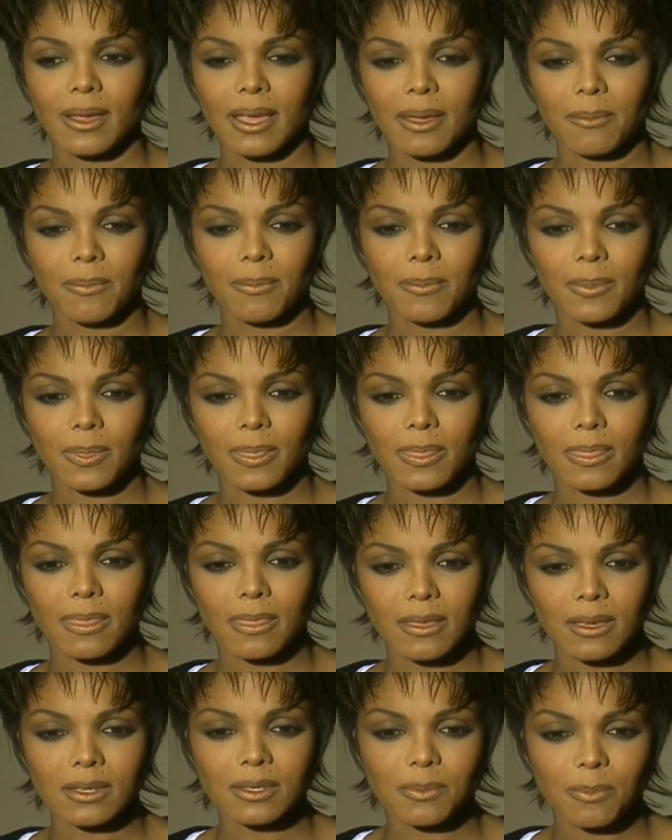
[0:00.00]

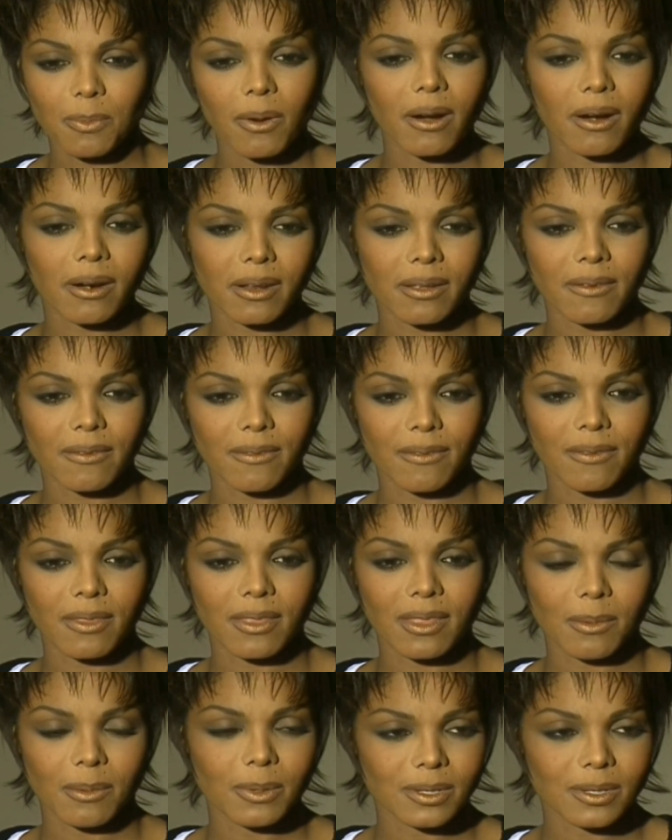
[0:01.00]
and this part of
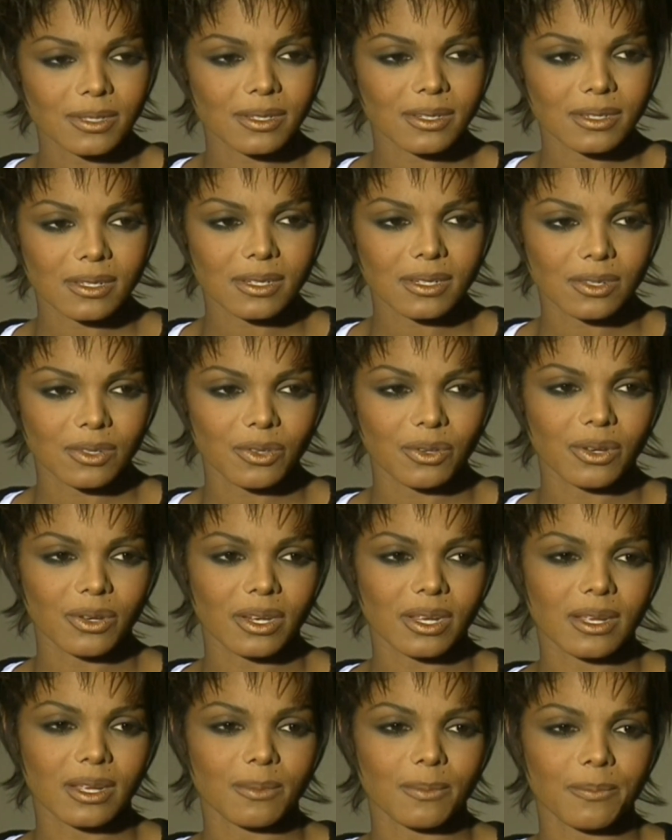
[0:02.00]
the business is new
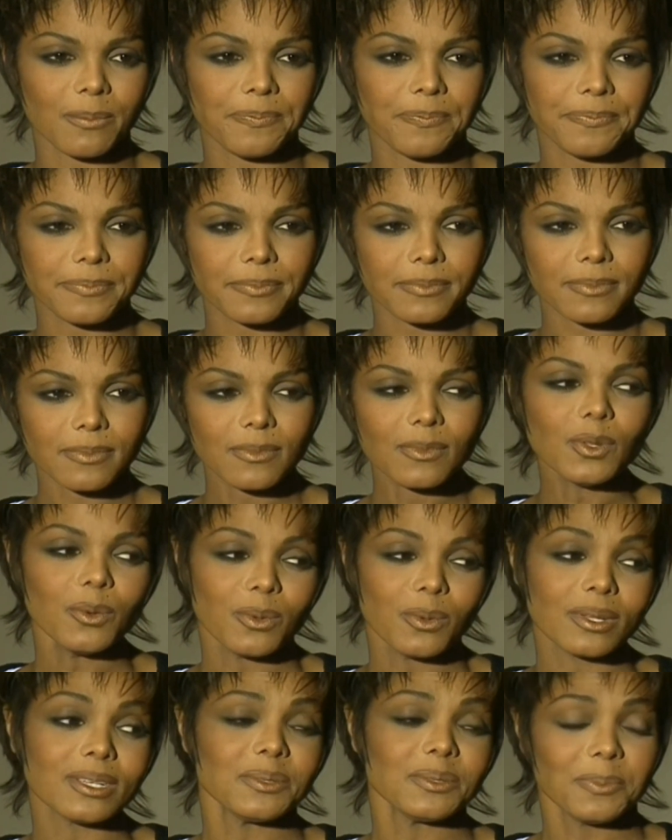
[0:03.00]
to him.
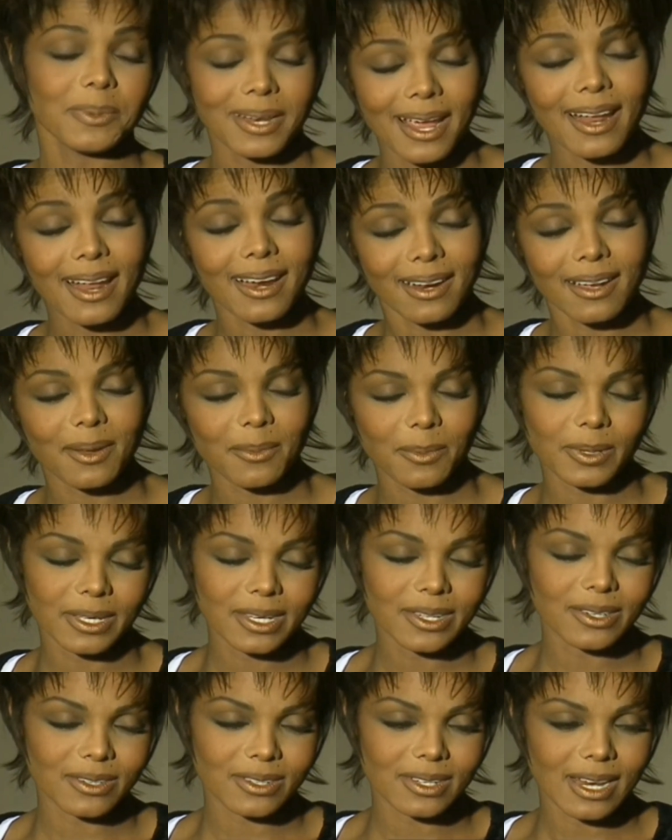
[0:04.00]
And he's been at it a couple
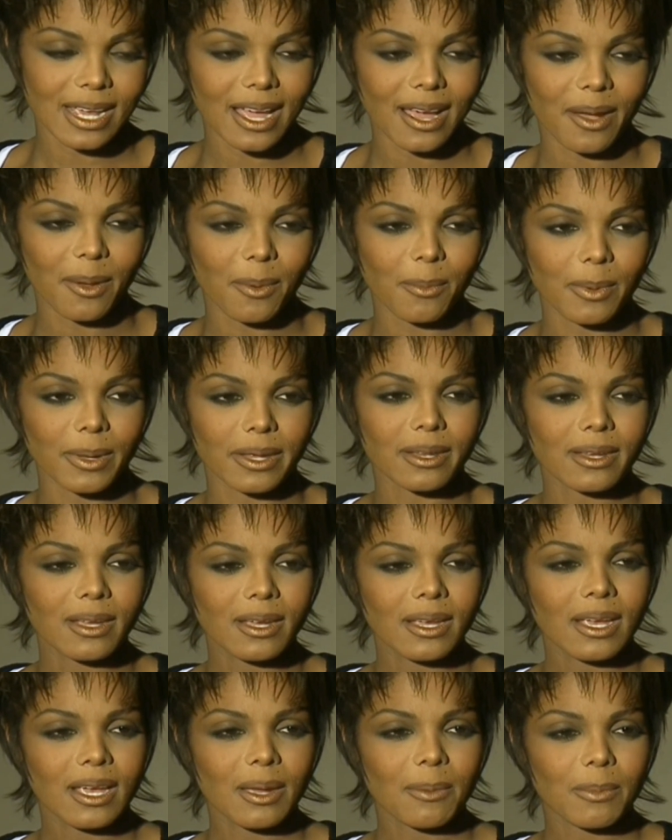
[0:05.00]
of years now.
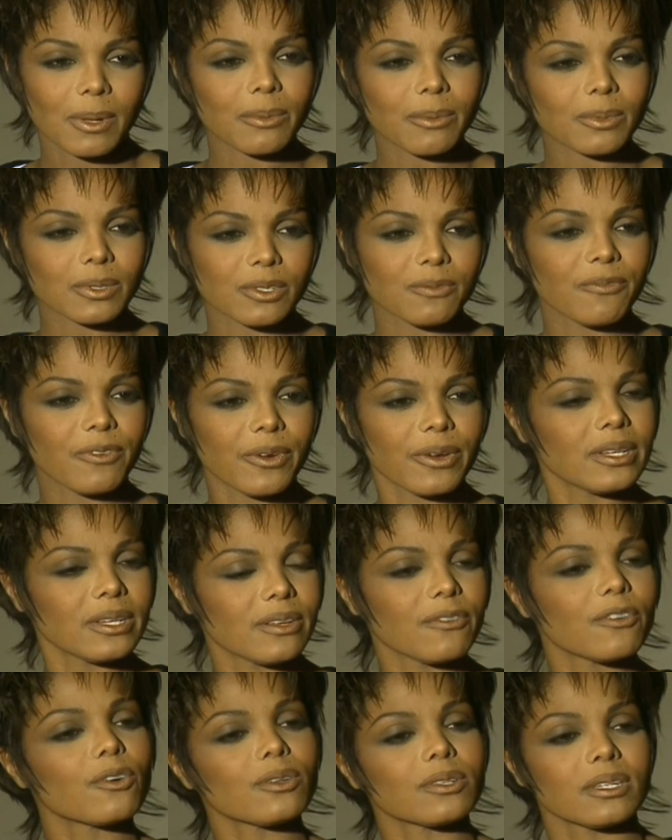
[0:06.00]
But it was very
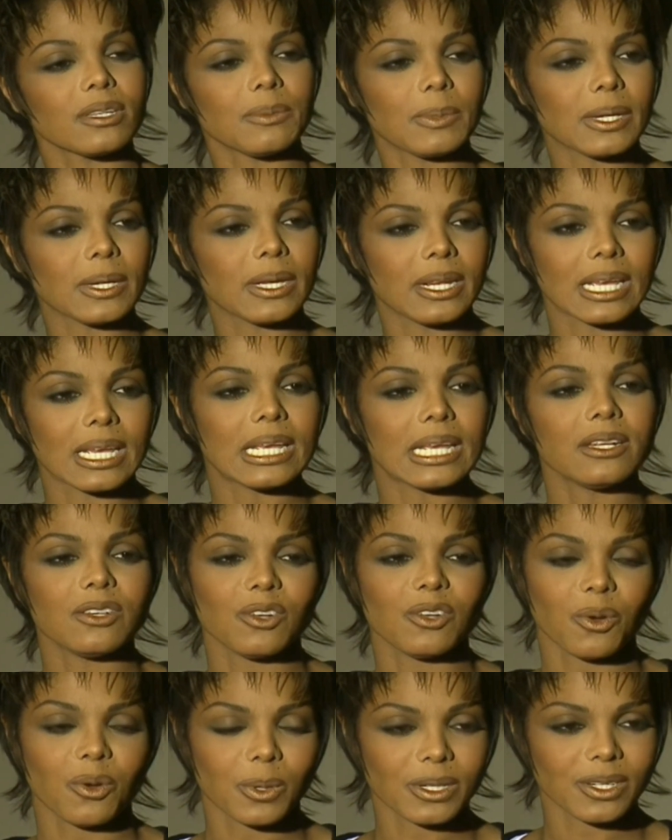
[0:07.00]
difficult in the beginning. He
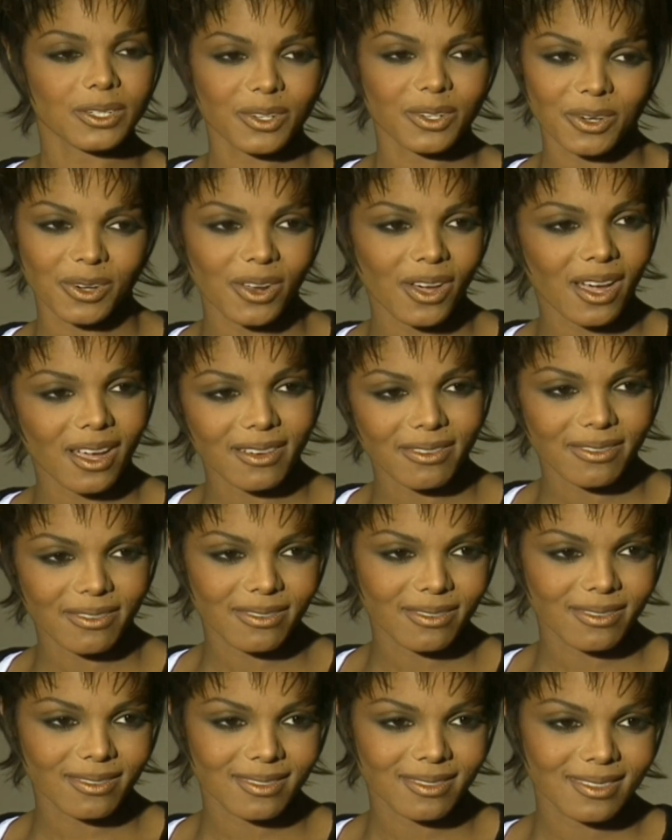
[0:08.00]
didn't know when to turn
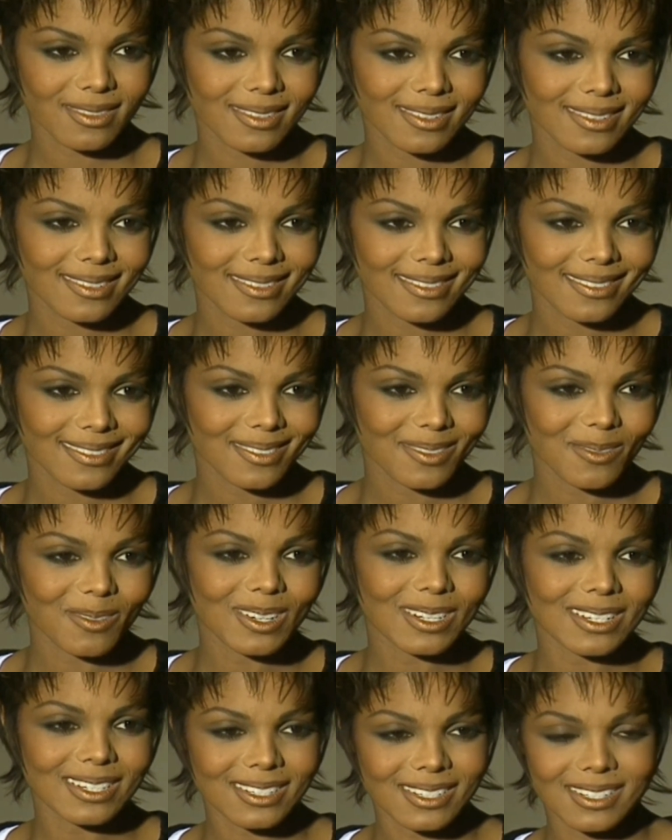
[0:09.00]
off.
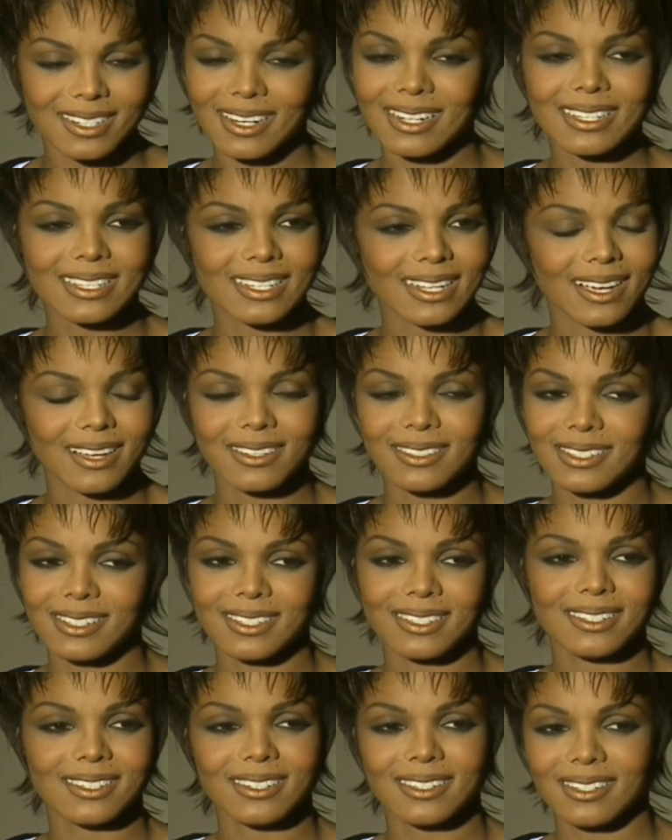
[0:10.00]
And to shut it down.
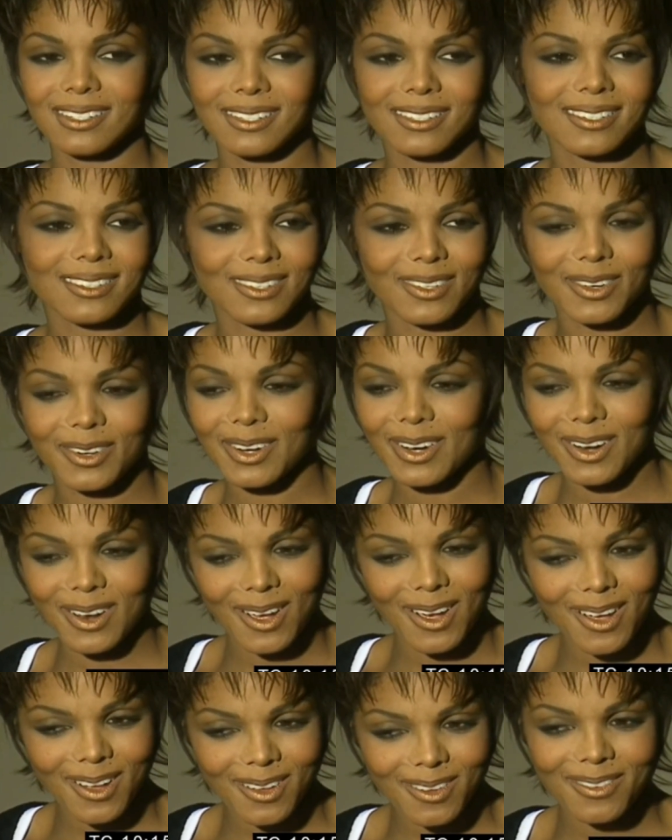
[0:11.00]
Just turn it
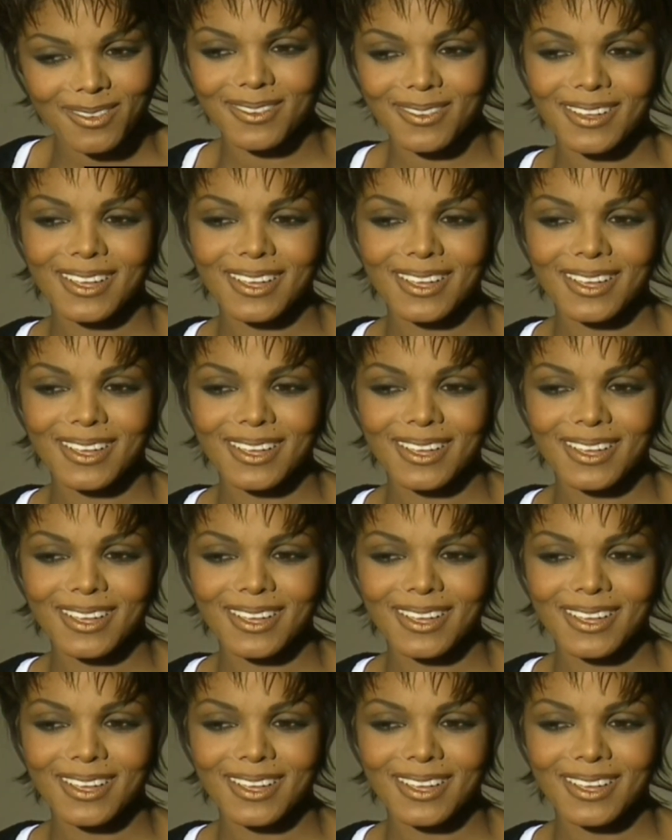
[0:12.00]
off.